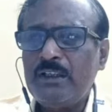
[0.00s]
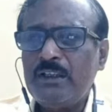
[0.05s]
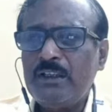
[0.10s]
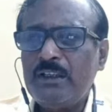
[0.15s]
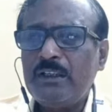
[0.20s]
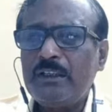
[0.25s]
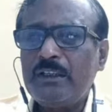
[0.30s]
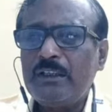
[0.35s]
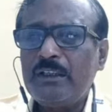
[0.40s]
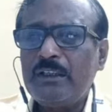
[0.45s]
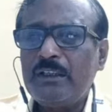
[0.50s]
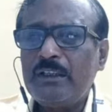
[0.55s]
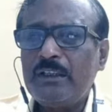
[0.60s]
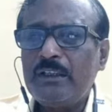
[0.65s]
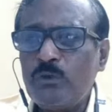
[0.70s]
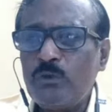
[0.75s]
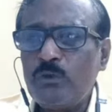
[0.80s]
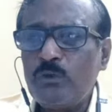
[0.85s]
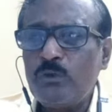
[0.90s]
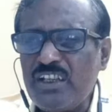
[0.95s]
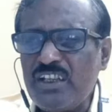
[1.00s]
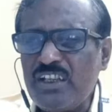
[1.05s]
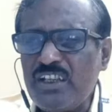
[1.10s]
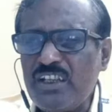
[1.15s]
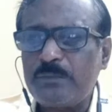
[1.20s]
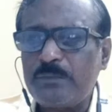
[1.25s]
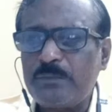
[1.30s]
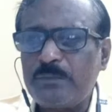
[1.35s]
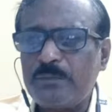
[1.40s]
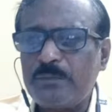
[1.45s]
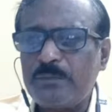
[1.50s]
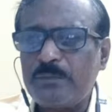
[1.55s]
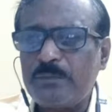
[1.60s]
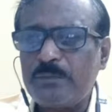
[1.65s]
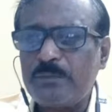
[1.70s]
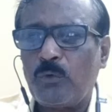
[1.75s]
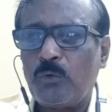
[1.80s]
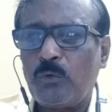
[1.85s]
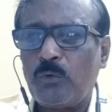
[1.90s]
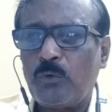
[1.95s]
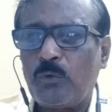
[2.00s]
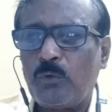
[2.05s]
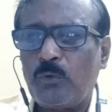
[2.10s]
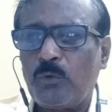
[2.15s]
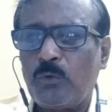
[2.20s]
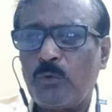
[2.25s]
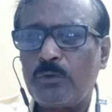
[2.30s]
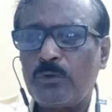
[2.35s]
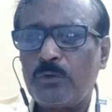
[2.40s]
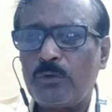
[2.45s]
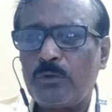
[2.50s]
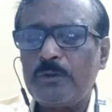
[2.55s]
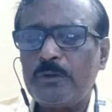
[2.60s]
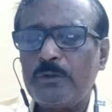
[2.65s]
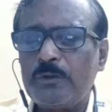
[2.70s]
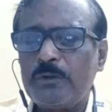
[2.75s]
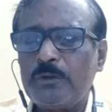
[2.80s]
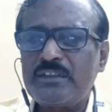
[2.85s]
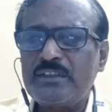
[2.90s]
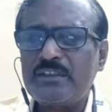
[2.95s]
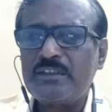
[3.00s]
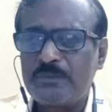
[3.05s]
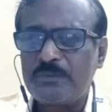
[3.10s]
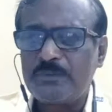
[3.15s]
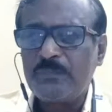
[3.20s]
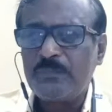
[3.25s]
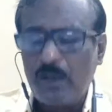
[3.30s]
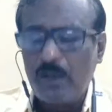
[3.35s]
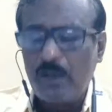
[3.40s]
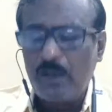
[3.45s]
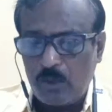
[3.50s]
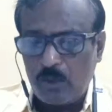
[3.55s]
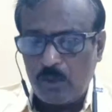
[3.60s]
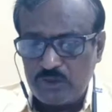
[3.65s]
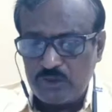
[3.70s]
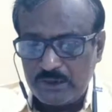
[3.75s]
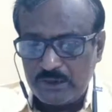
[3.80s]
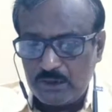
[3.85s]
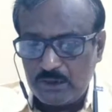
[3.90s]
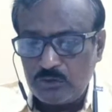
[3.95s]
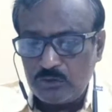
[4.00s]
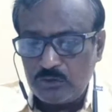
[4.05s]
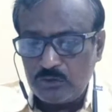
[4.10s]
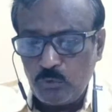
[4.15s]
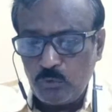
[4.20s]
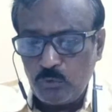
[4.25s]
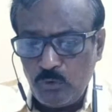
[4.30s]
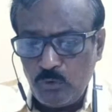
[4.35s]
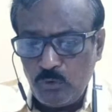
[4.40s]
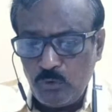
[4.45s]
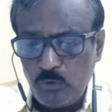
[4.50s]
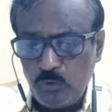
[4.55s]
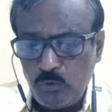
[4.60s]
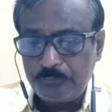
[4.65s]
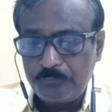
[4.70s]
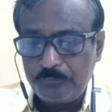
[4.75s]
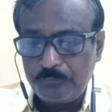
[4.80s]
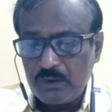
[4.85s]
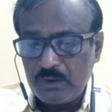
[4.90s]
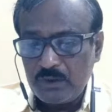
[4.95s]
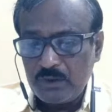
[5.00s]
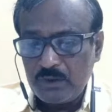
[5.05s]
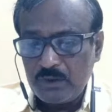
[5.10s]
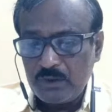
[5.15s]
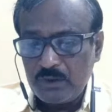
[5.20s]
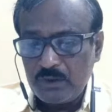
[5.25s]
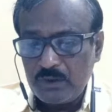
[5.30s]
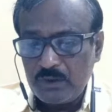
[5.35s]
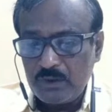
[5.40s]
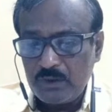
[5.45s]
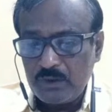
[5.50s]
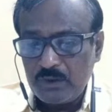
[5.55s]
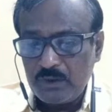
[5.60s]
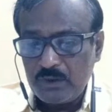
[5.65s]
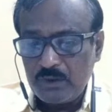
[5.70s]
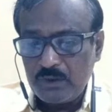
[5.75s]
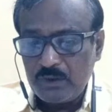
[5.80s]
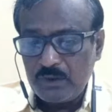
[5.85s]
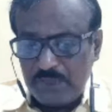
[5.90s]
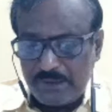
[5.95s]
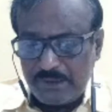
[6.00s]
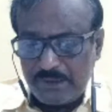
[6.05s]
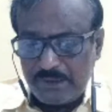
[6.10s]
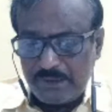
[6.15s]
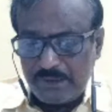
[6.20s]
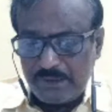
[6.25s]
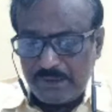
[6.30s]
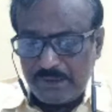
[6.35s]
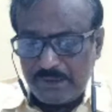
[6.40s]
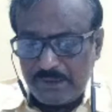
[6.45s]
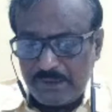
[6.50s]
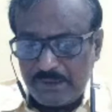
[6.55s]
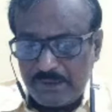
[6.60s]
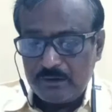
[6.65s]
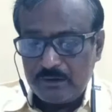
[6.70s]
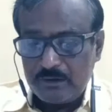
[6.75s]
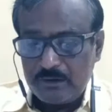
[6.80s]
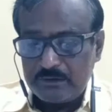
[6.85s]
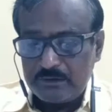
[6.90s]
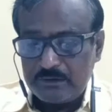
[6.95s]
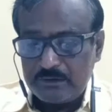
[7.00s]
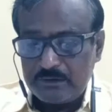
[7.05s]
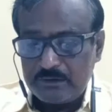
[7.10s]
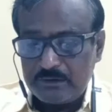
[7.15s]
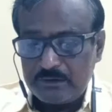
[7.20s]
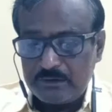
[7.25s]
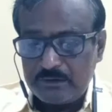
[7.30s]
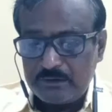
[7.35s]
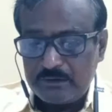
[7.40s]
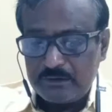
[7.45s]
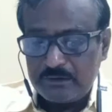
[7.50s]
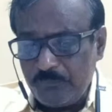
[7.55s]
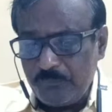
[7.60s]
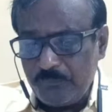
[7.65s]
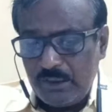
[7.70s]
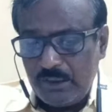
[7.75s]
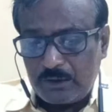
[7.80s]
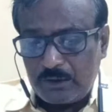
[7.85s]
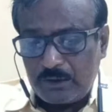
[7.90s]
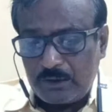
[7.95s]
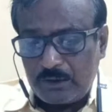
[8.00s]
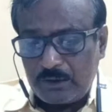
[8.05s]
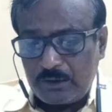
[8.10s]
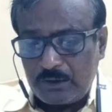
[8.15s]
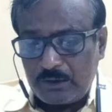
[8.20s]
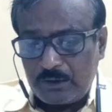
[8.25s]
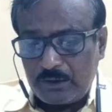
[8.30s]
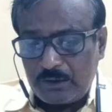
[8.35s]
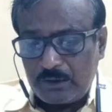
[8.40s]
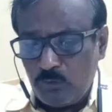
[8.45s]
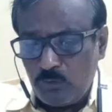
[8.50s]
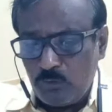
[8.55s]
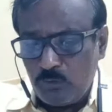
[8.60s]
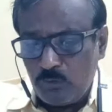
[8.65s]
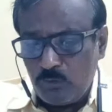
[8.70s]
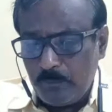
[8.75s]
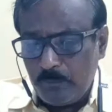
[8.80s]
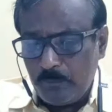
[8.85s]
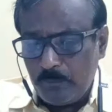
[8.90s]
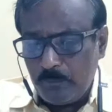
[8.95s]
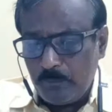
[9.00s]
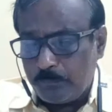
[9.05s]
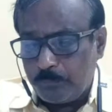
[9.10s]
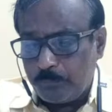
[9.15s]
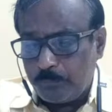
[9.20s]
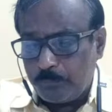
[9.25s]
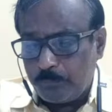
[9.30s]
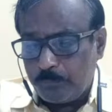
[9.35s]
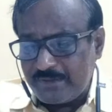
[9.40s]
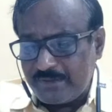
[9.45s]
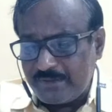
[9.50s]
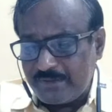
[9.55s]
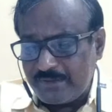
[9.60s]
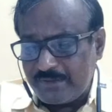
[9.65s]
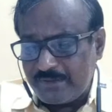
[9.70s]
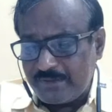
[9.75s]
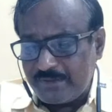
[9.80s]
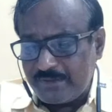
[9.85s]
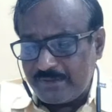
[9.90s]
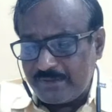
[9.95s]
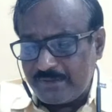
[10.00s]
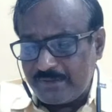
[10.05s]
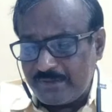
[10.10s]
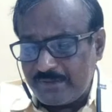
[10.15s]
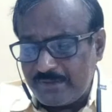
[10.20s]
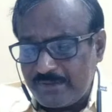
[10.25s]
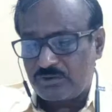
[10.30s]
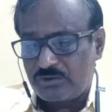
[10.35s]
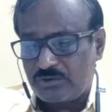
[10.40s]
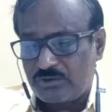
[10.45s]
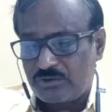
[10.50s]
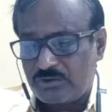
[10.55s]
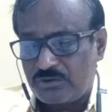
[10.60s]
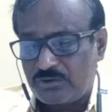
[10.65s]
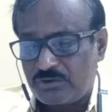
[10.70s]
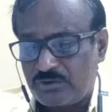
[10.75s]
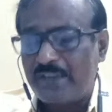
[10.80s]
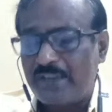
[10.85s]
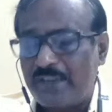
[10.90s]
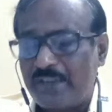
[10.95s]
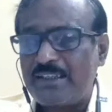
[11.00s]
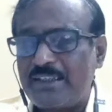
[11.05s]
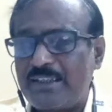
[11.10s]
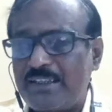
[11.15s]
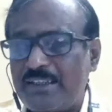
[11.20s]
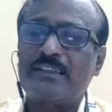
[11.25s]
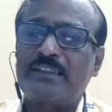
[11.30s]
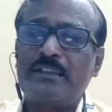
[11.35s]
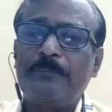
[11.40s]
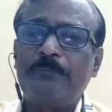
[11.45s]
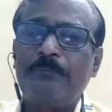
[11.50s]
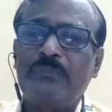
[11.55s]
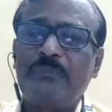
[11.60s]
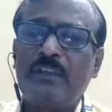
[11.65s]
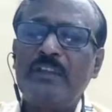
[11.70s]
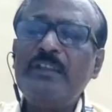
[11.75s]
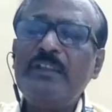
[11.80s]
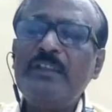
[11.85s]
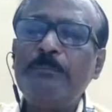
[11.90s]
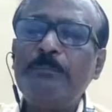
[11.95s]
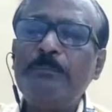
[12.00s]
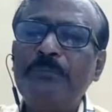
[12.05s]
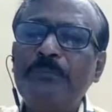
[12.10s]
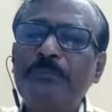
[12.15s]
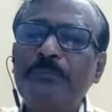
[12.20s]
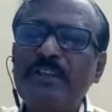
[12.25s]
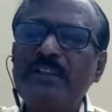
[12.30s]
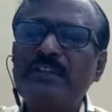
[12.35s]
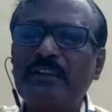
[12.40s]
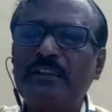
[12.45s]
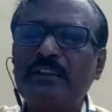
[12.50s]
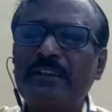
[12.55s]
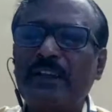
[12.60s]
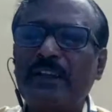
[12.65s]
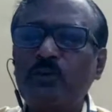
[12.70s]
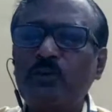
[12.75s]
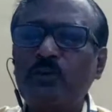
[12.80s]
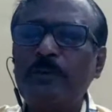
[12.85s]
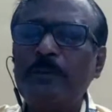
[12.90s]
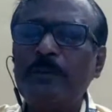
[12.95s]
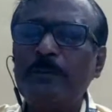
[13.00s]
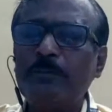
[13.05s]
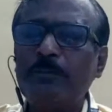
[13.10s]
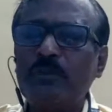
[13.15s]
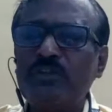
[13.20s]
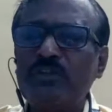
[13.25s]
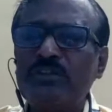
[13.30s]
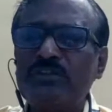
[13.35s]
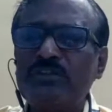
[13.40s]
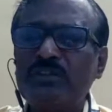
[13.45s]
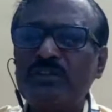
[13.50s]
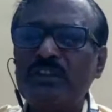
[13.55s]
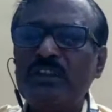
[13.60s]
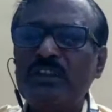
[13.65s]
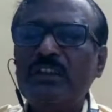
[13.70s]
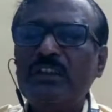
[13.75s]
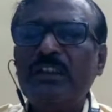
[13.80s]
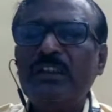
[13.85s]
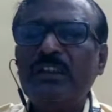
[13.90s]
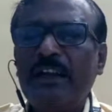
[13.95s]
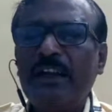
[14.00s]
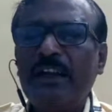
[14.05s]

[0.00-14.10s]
in the notice board, which is kept outside the control room. So that is there. Now, the control room are the police headquarters at the state. In every state, there will be a police head